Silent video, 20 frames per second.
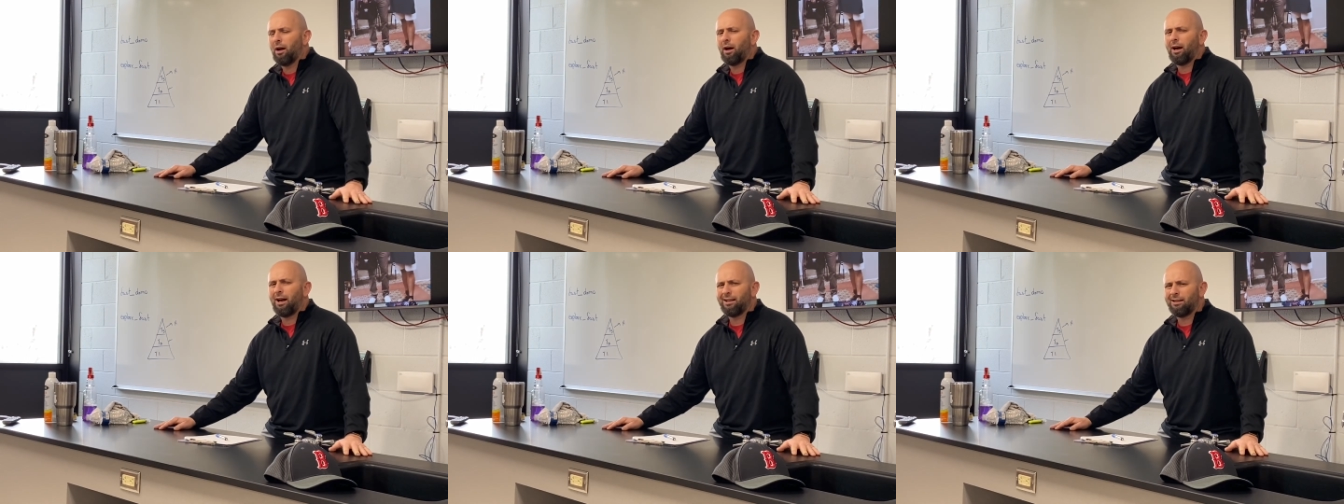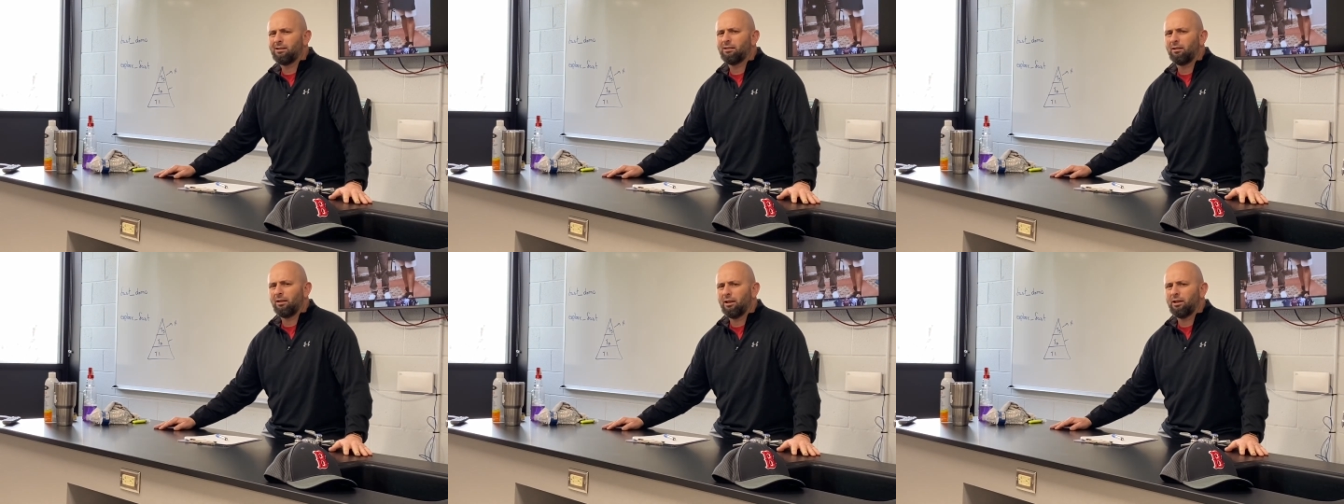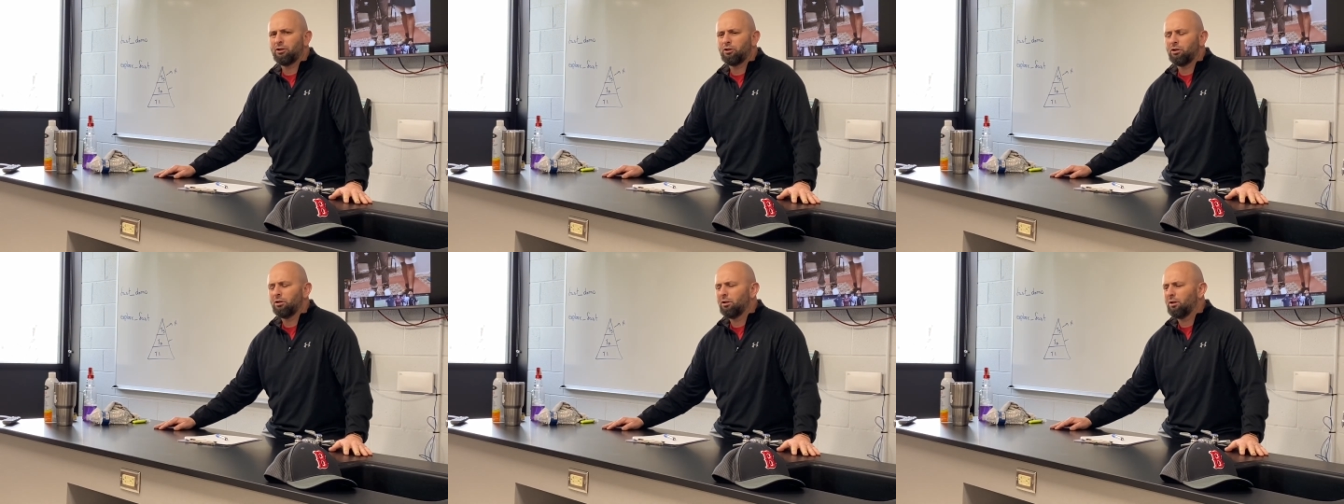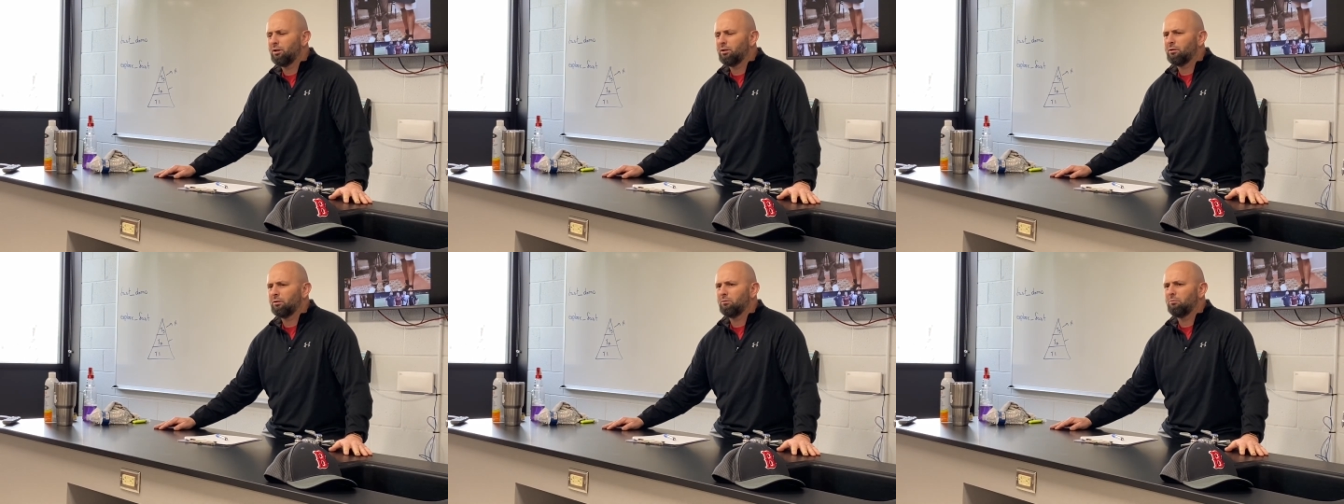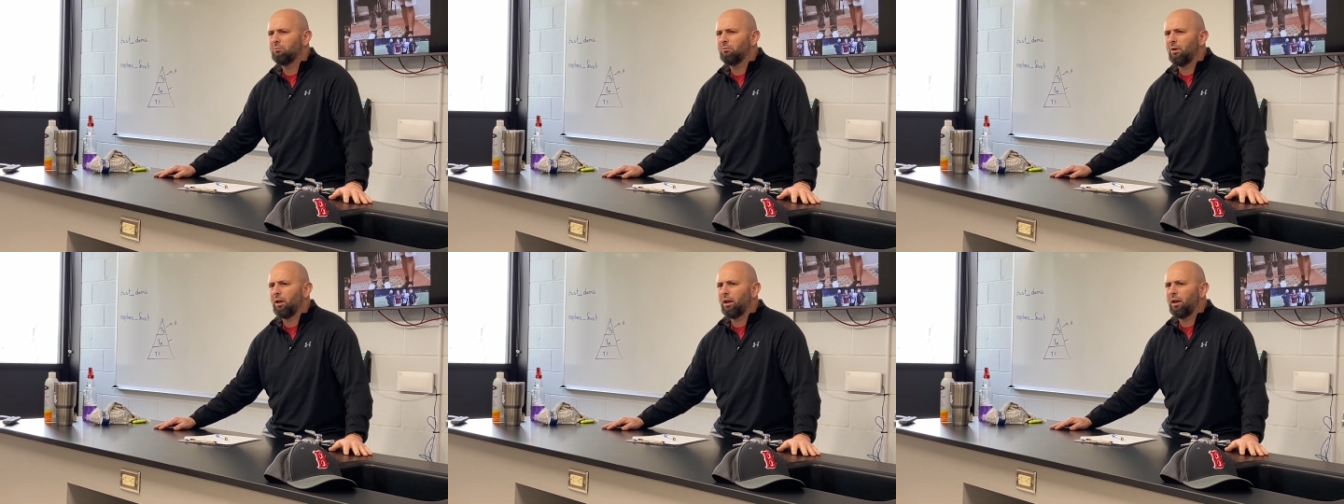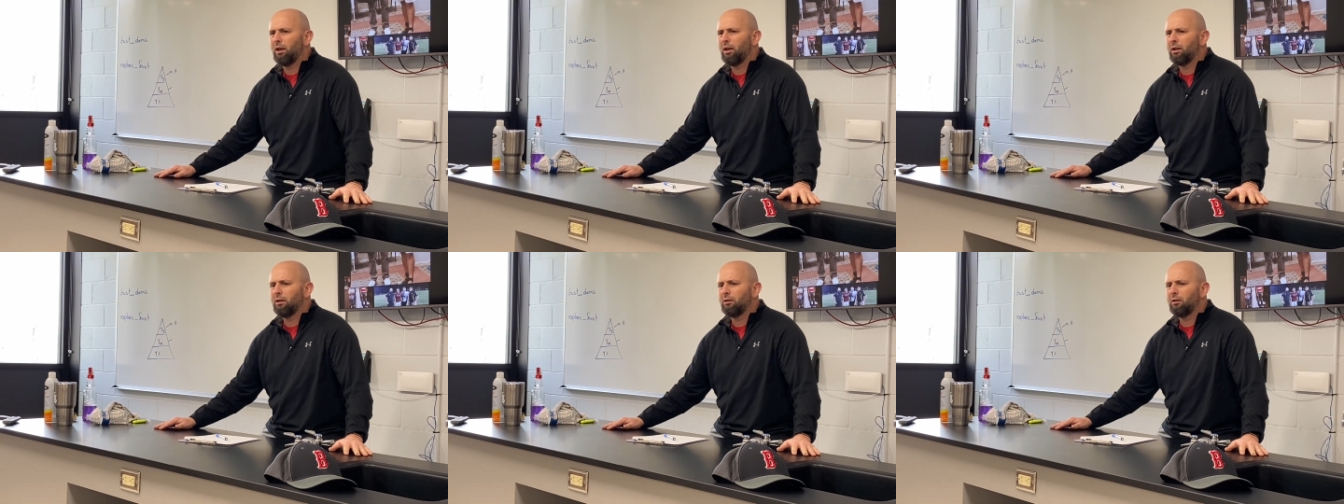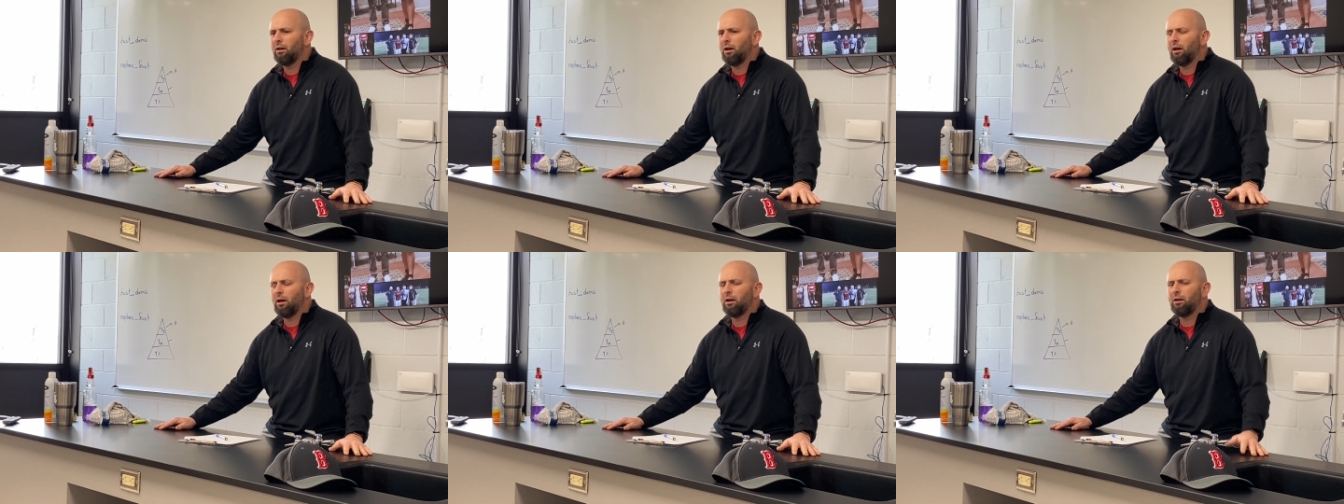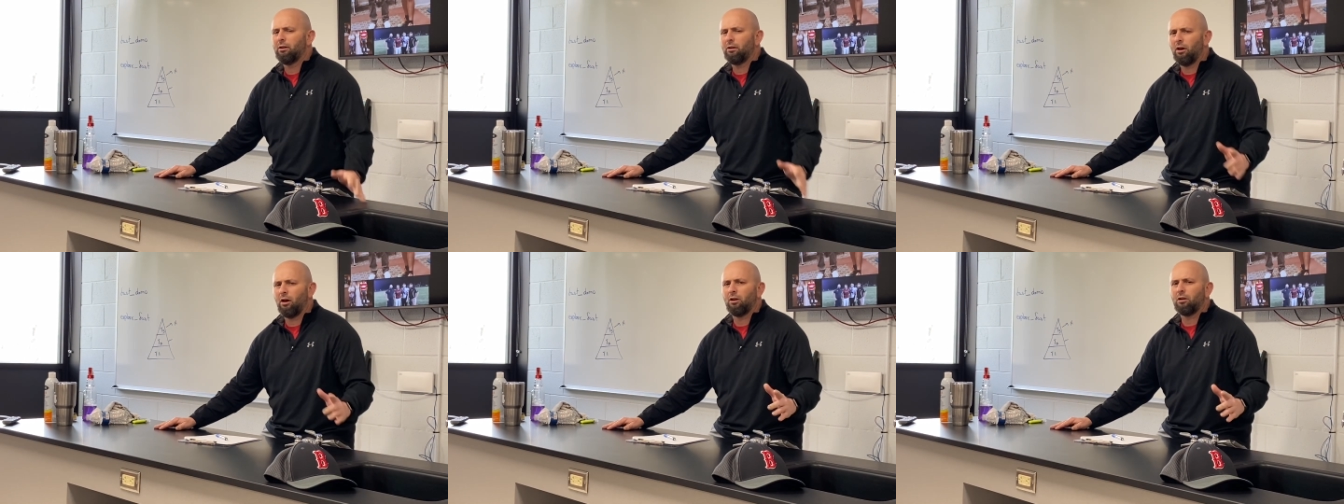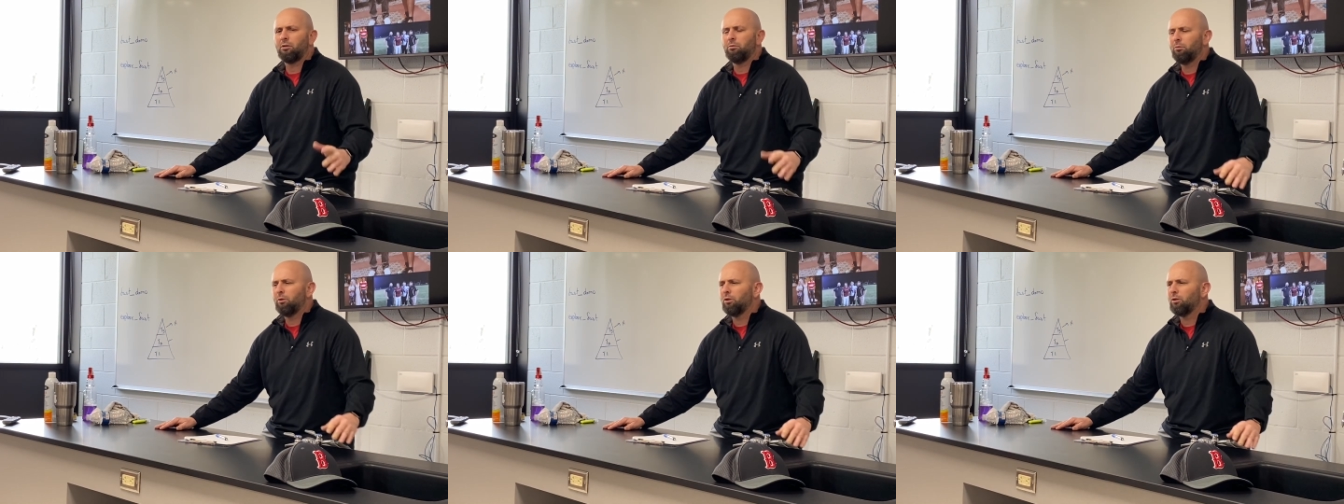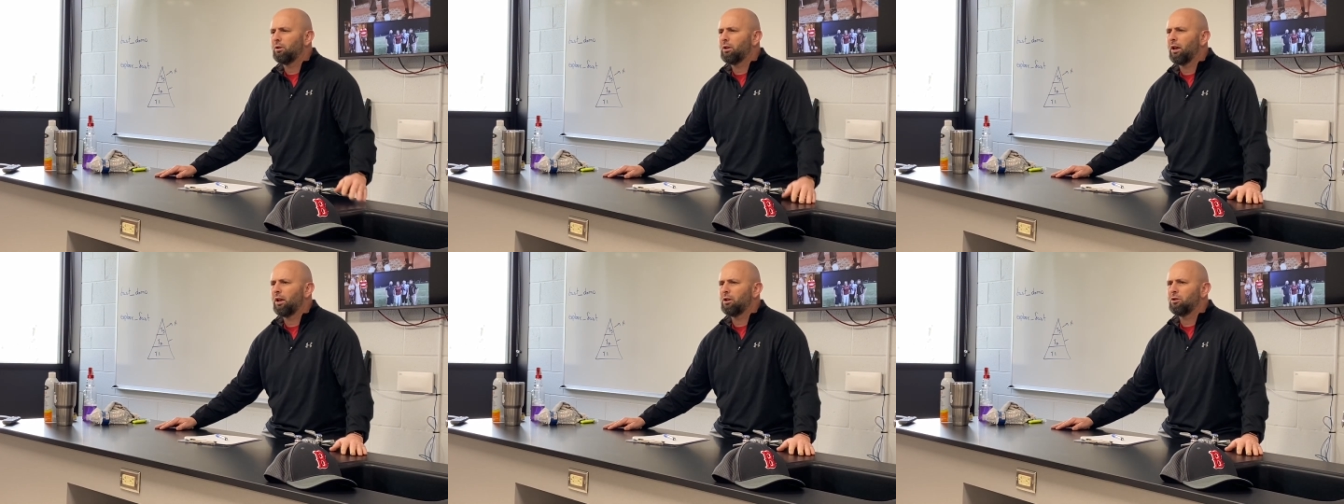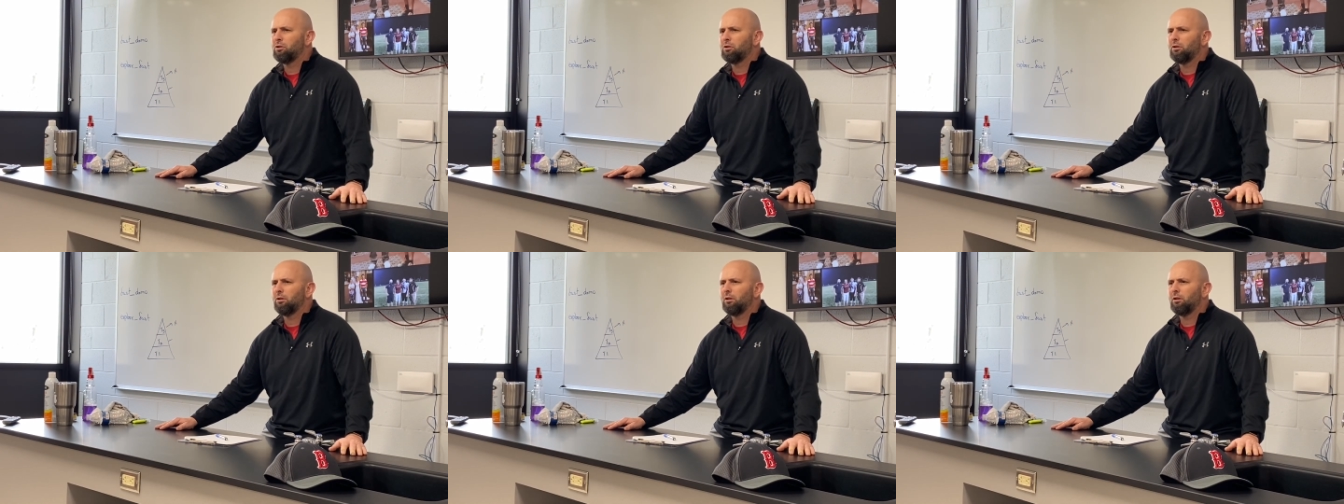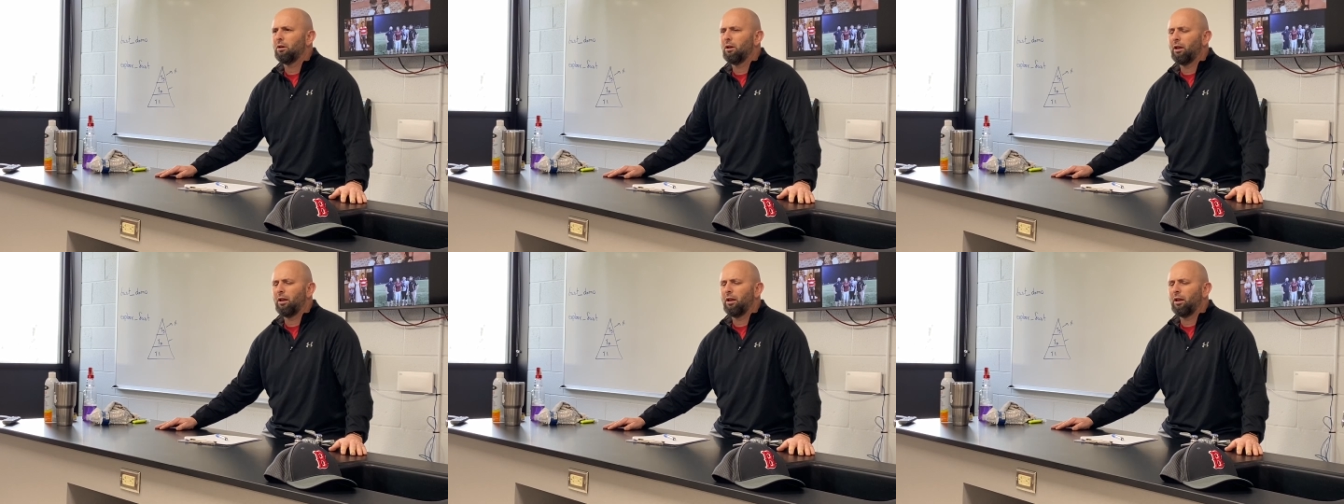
isolationism and non-communication.